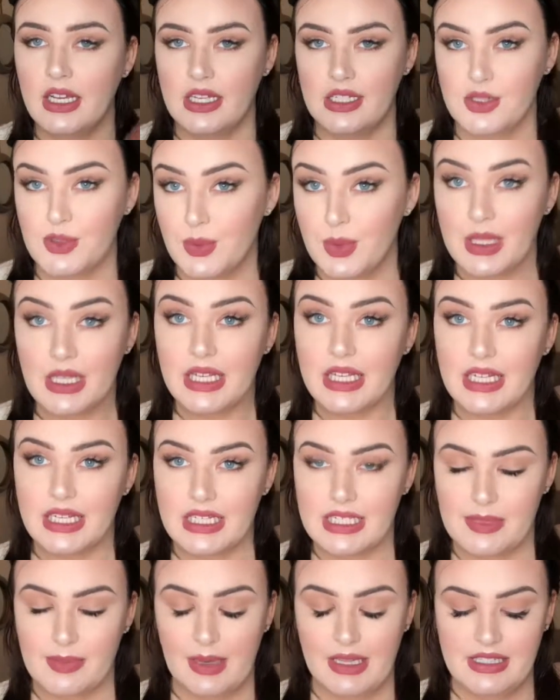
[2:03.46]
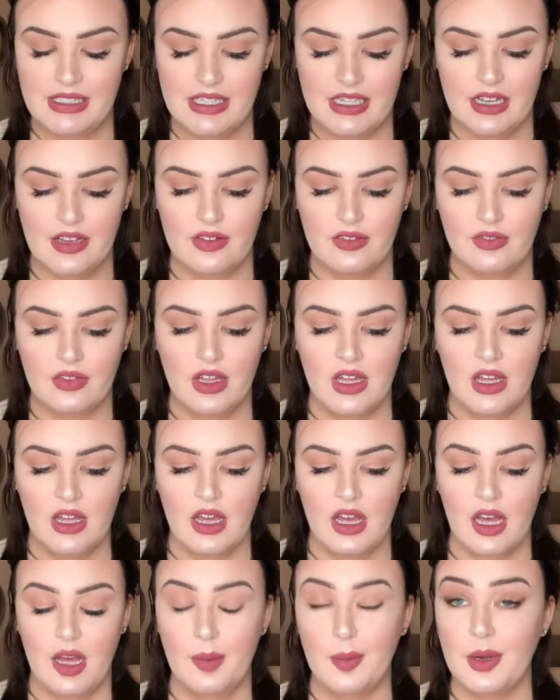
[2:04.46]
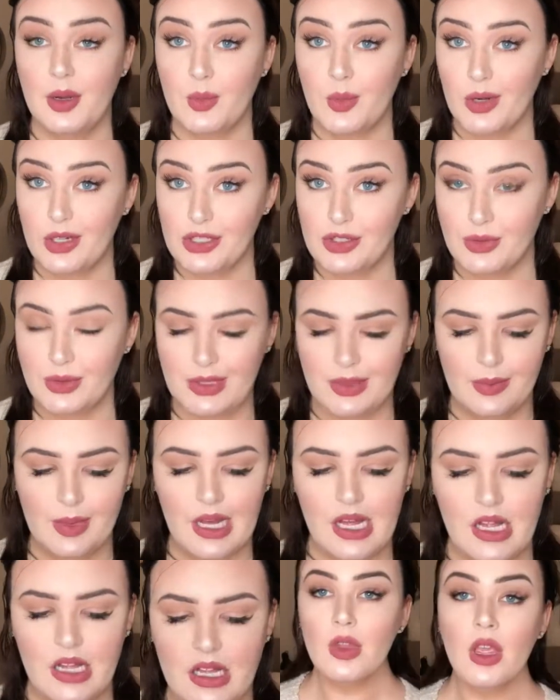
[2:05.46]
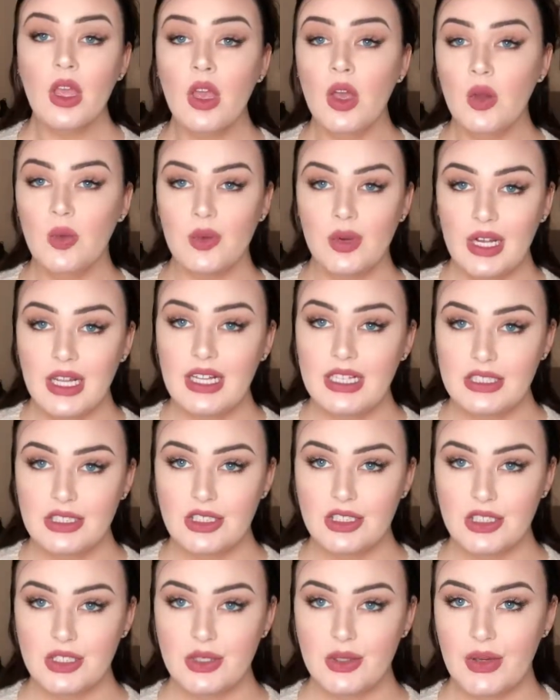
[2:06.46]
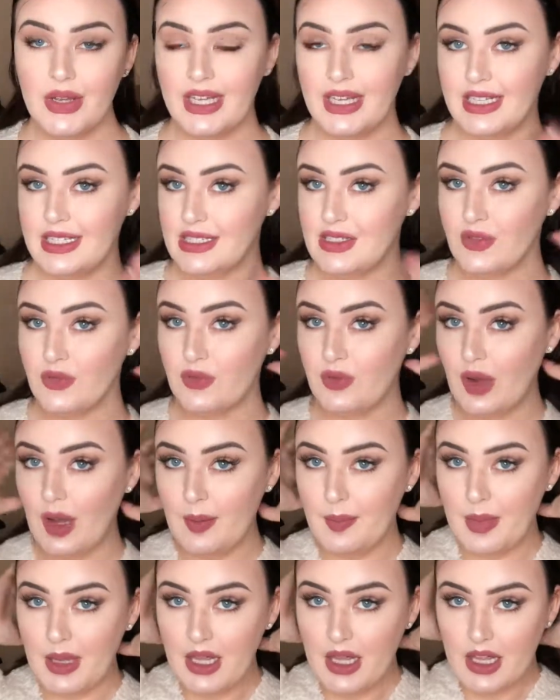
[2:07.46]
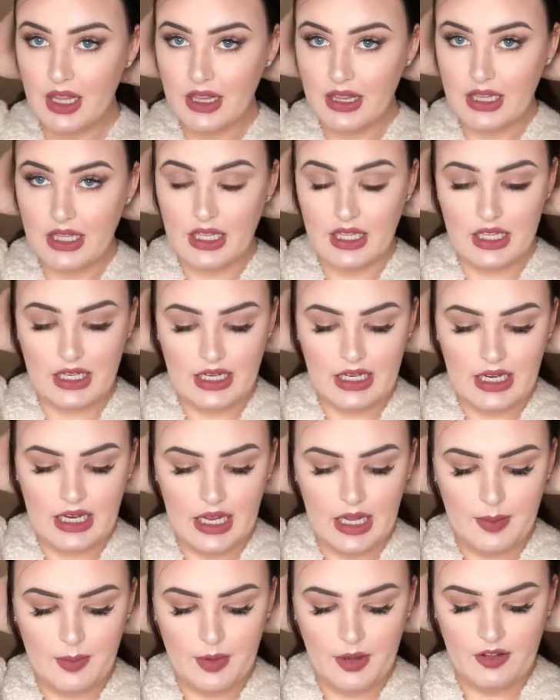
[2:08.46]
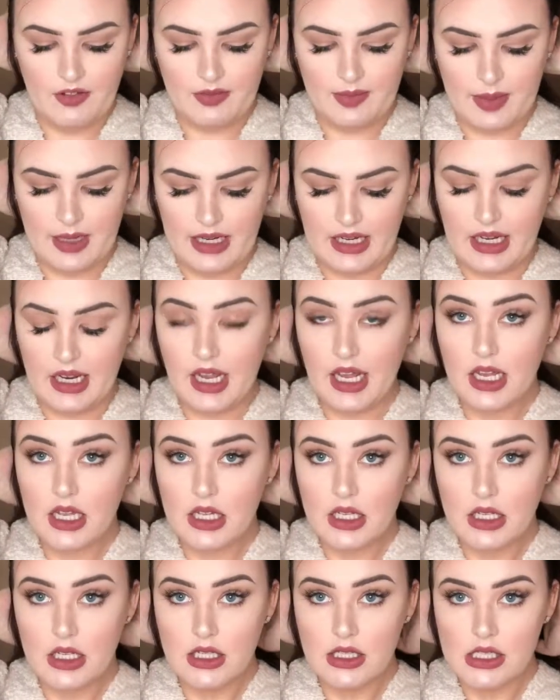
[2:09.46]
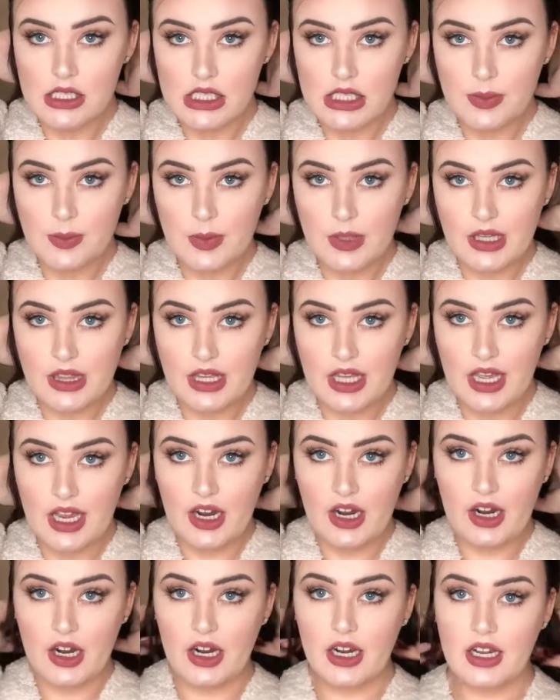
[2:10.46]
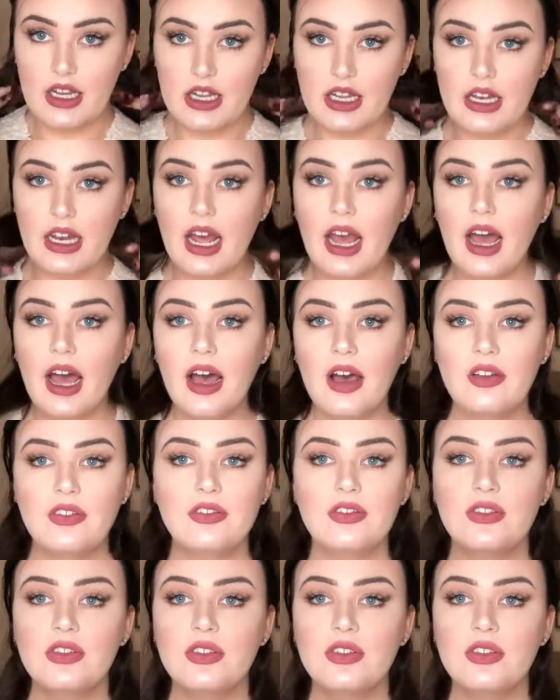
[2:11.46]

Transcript: It's really inexpensive and it works really well. What I like to do is from the nape of my neck, split the hair in half